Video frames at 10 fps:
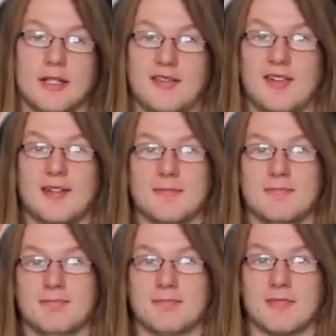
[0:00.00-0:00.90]
That's it.
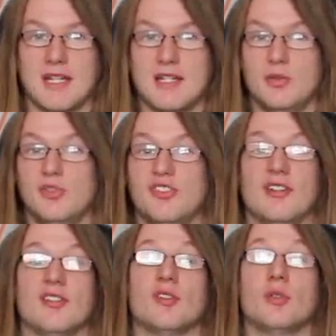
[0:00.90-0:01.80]
They used
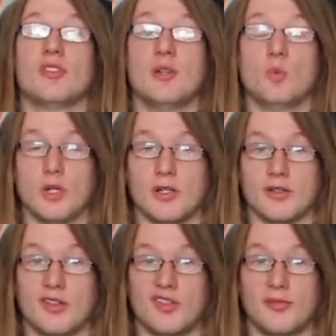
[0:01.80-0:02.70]
insulting
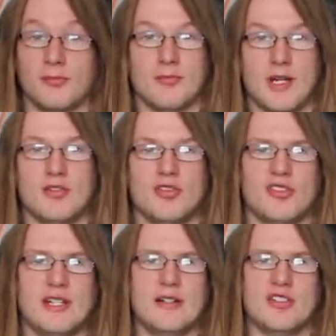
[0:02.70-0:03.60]
words. Behringer's
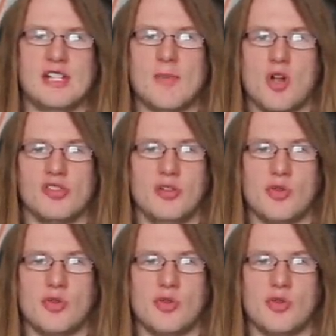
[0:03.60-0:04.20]
legal team also